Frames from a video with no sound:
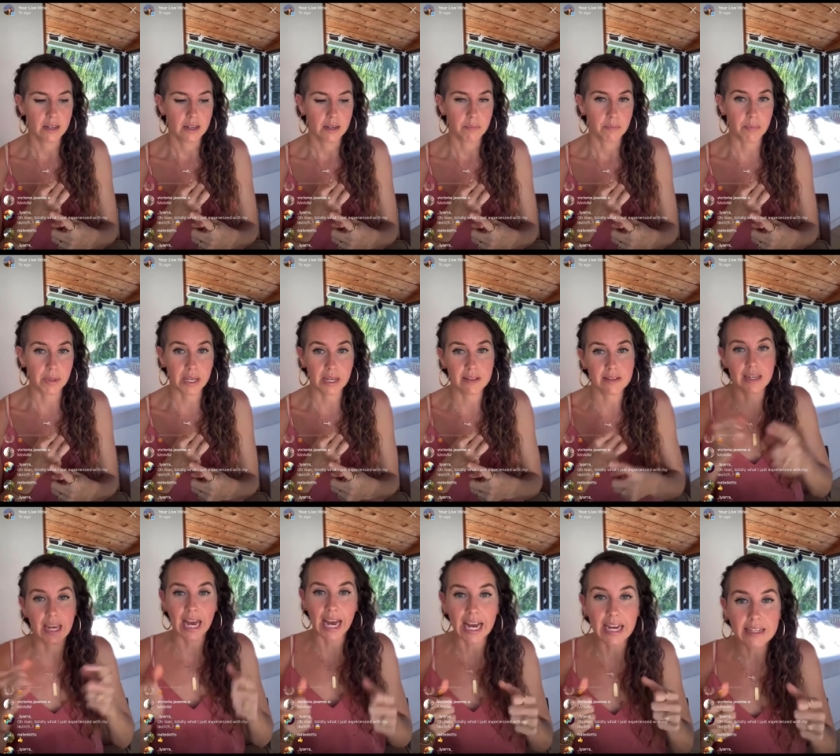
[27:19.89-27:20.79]
because I
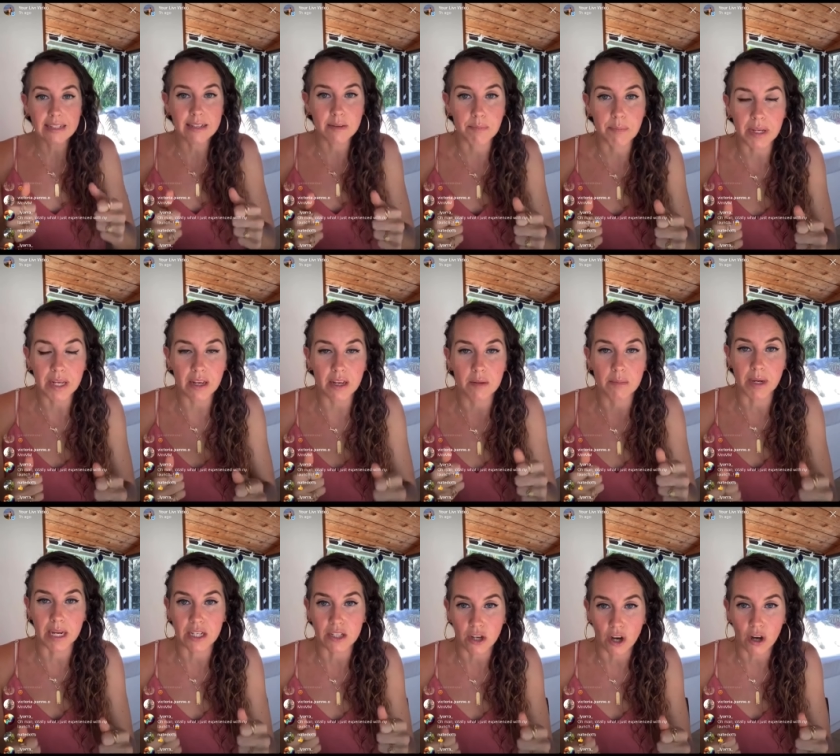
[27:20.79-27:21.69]
had to be on my
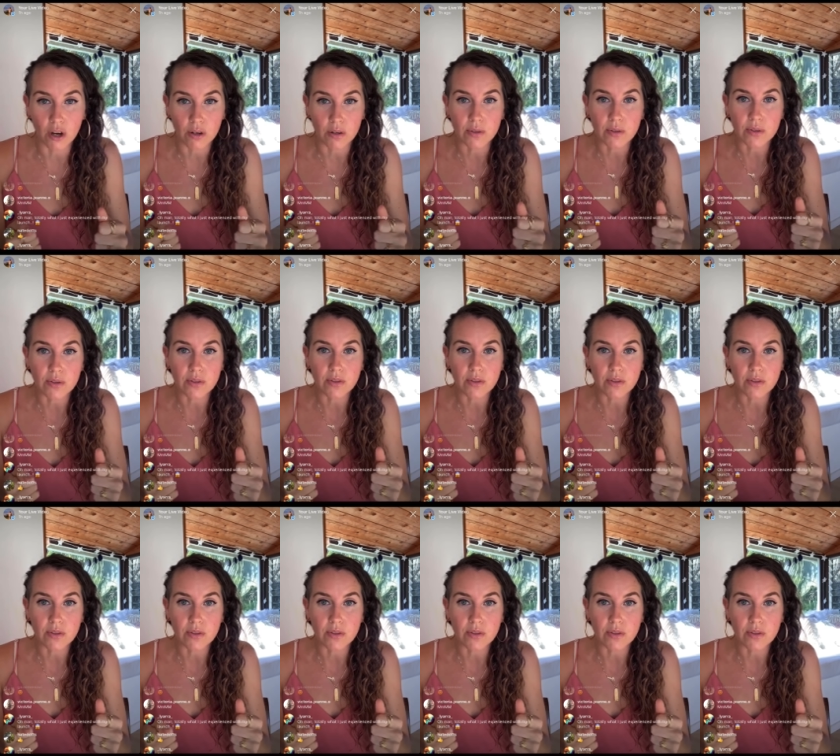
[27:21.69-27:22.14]
toes.